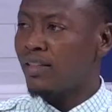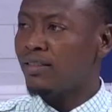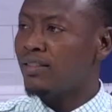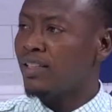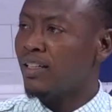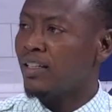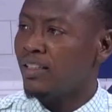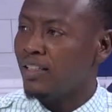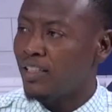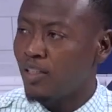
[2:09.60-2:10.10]

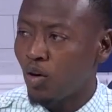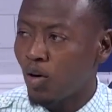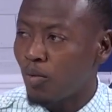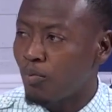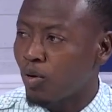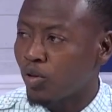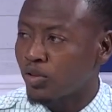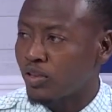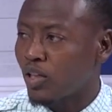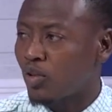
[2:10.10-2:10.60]
tell. It all
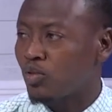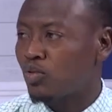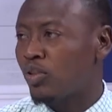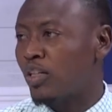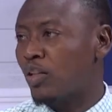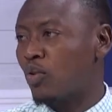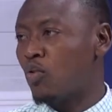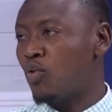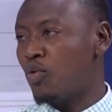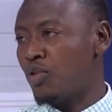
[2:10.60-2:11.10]
boils down to the
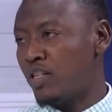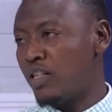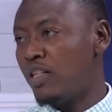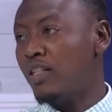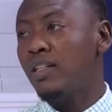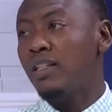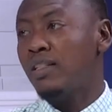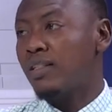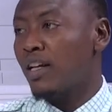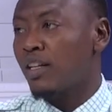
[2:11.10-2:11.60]
coach. He
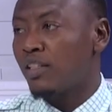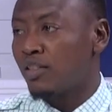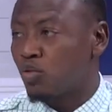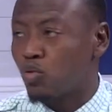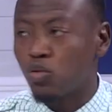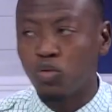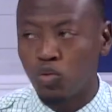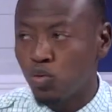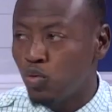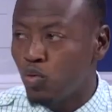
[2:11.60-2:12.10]
decides
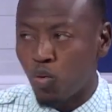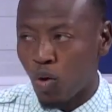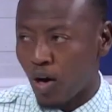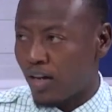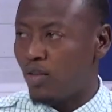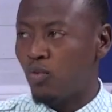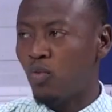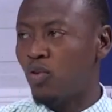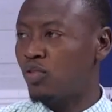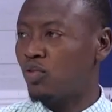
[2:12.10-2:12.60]
to do what
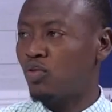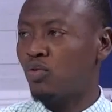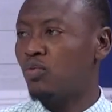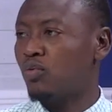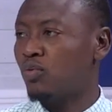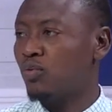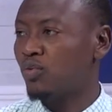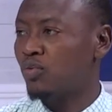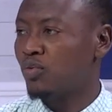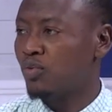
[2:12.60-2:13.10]
he wants to.
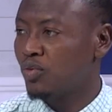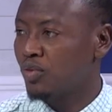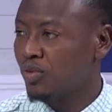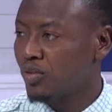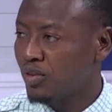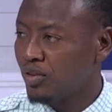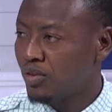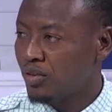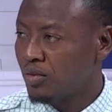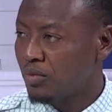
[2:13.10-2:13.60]

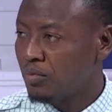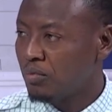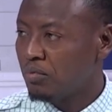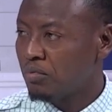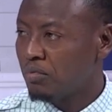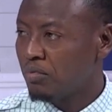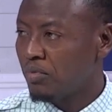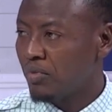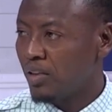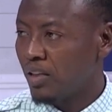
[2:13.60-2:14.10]

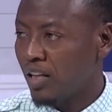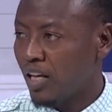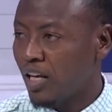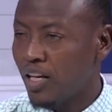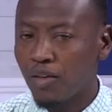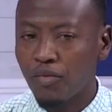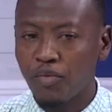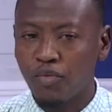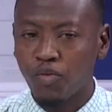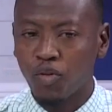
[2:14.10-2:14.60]

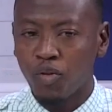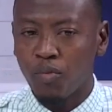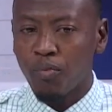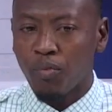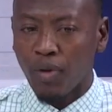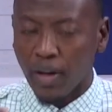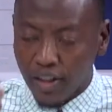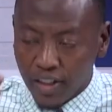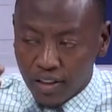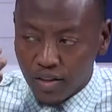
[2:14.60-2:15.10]
And from
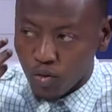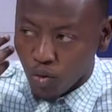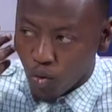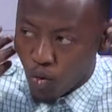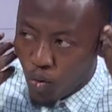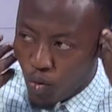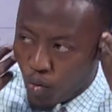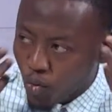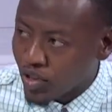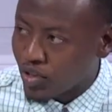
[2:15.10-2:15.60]
his
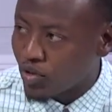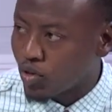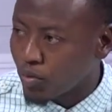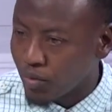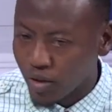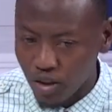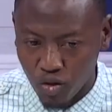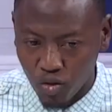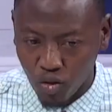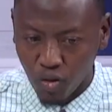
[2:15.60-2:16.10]
own wisdom,
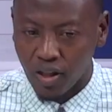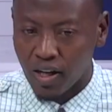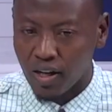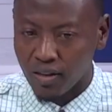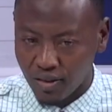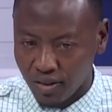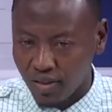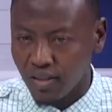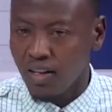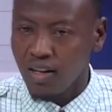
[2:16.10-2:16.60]
he saw
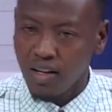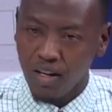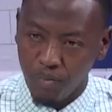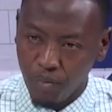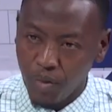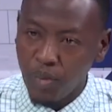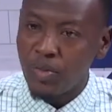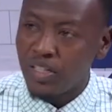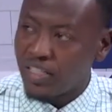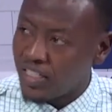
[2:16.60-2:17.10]
that
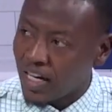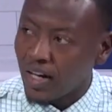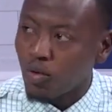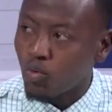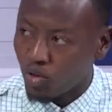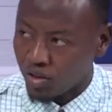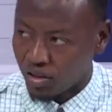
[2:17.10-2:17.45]
maybe Gyan was